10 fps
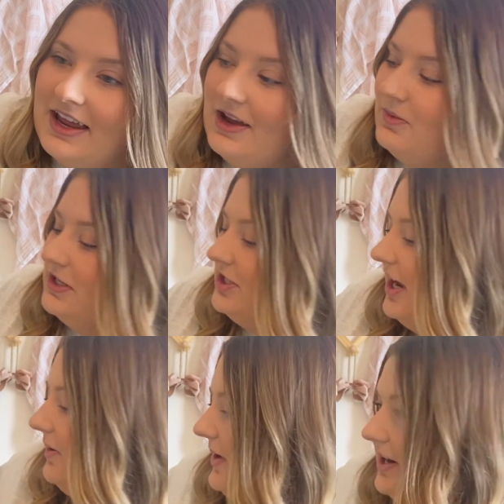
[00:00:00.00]

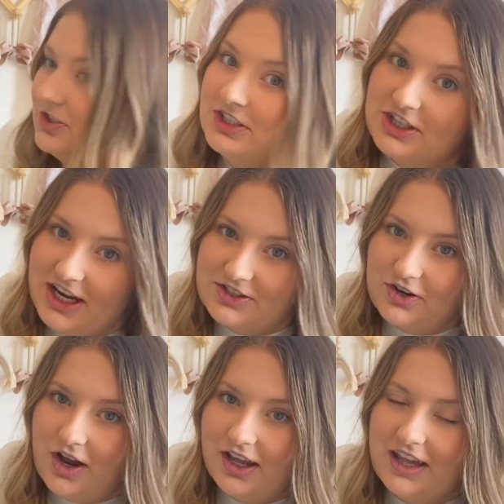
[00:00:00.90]
We actually change
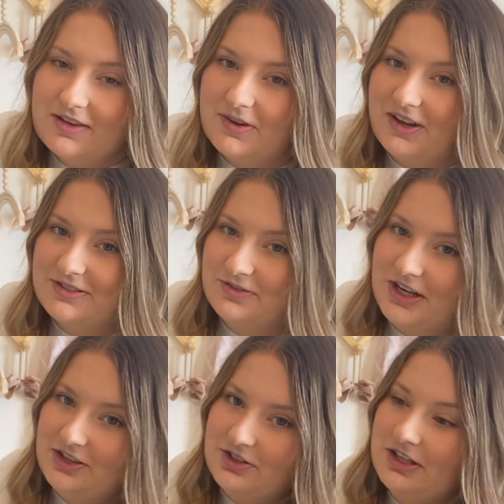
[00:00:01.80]
her on it, and then we also
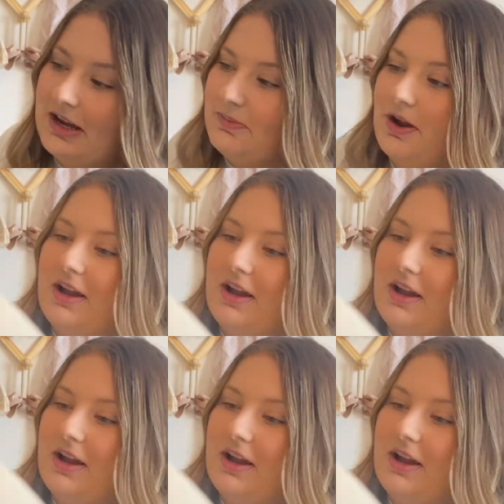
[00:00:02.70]
change her diaper on